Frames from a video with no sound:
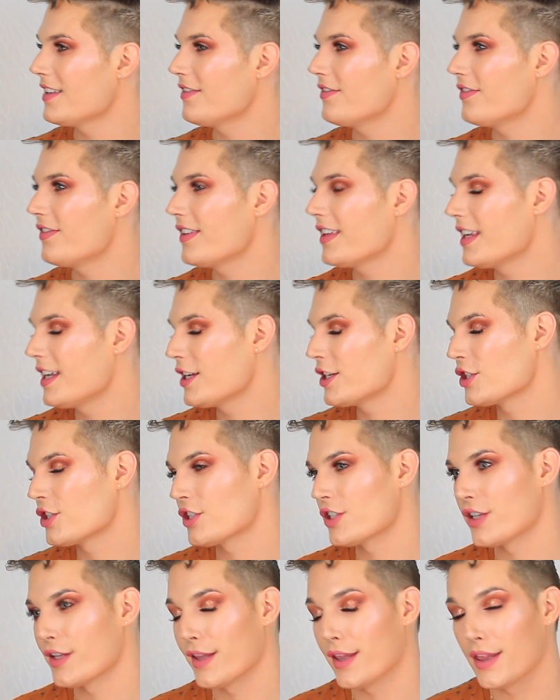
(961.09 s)

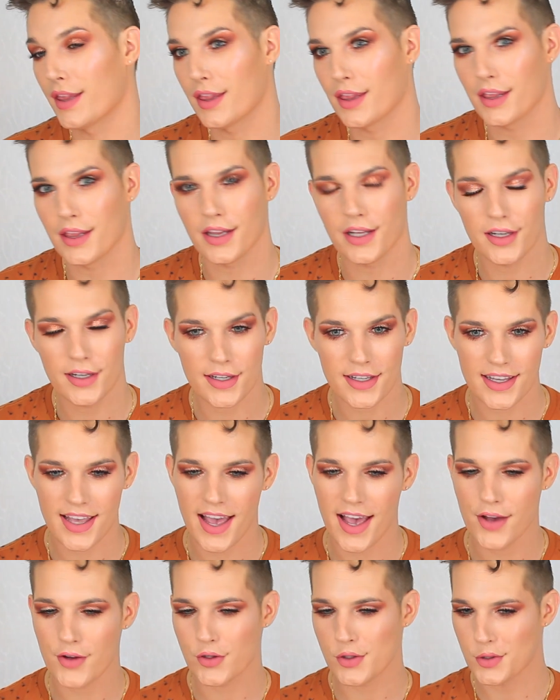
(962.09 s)
finish. Look,
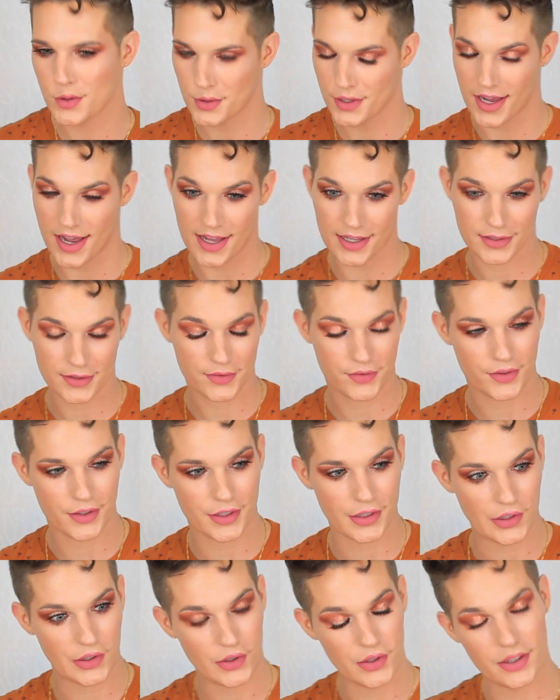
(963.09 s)
how do you guys
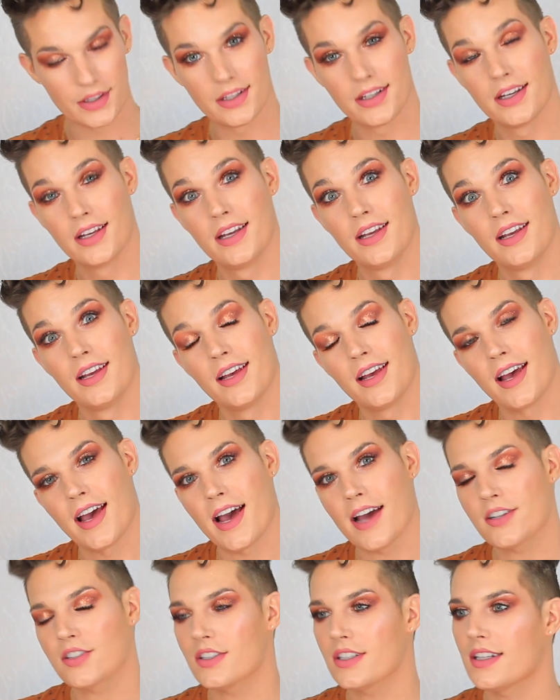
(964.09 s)
feel? I
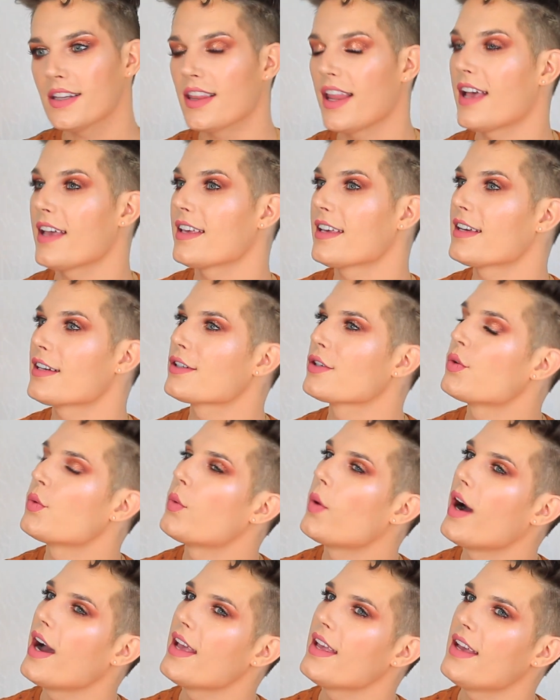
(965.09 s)
actually like it
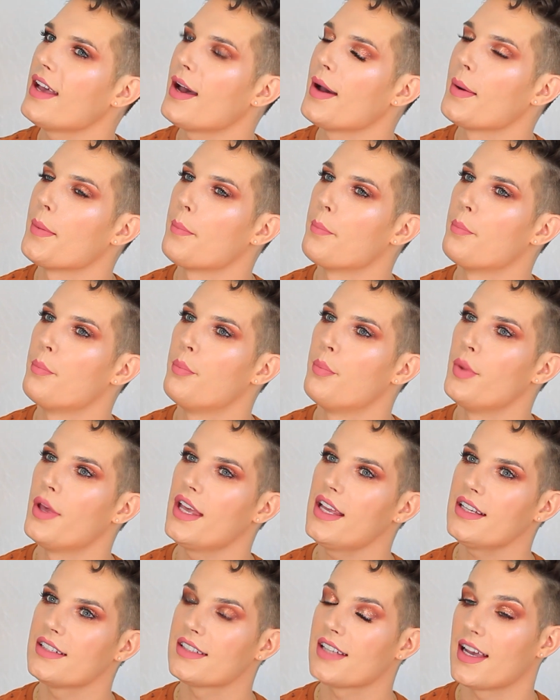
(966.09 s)
quite a
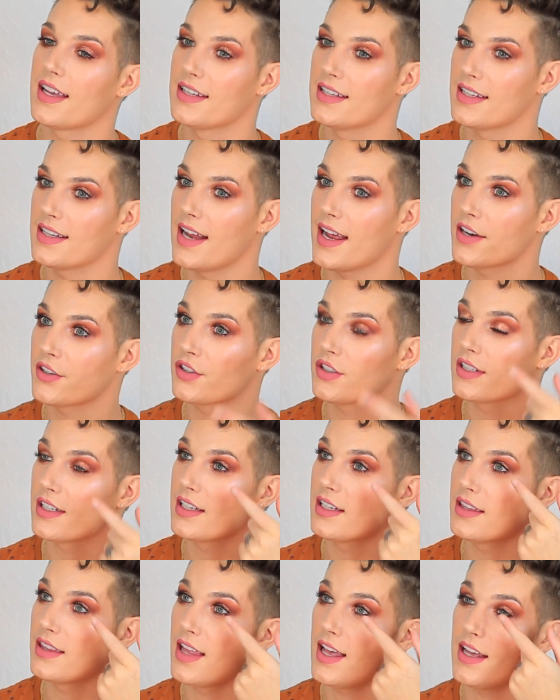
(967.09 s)
bit. I did actually
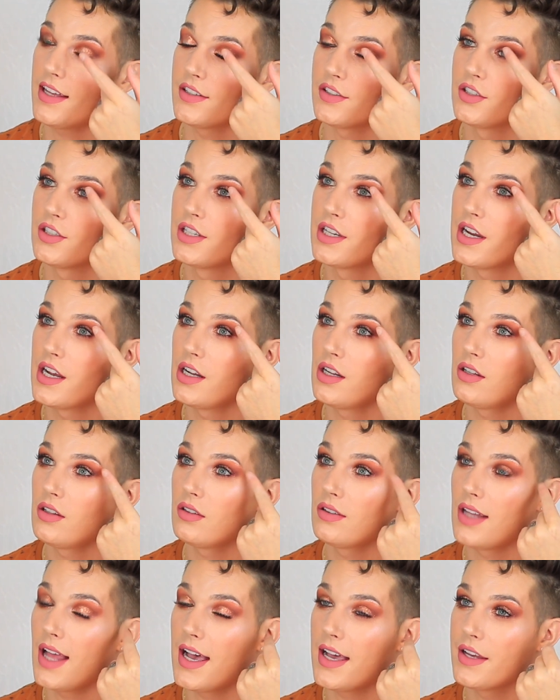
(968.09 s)
get that gel
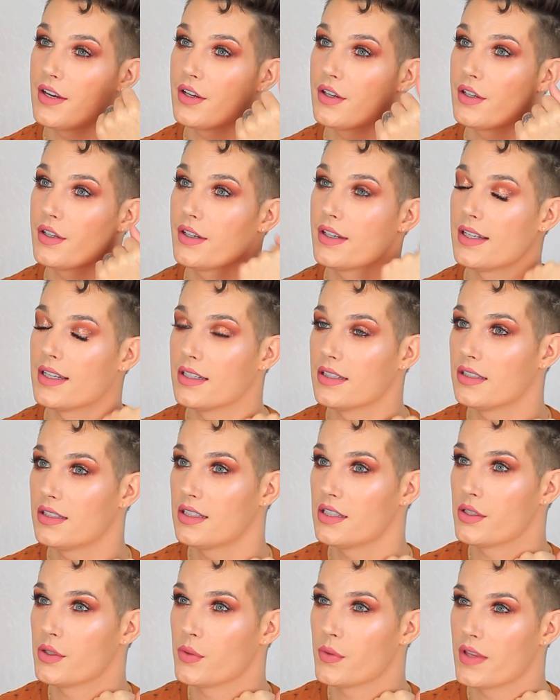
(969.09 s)
lighter
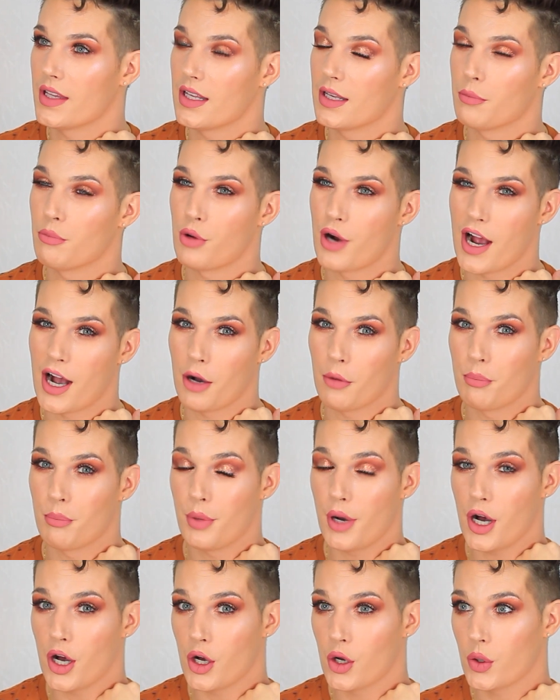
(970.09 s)
into the brow
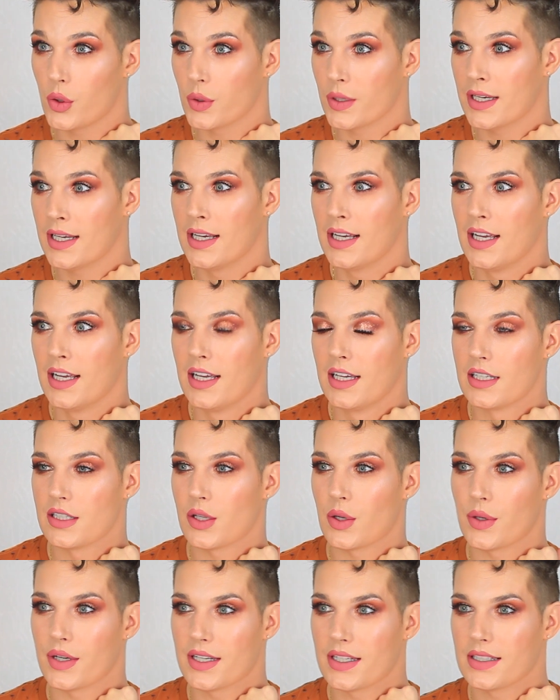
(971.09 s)
bone.
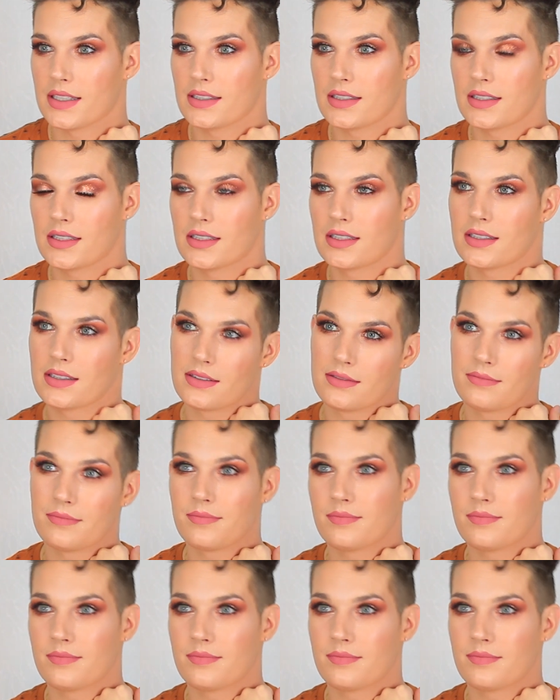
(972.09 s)
So it is,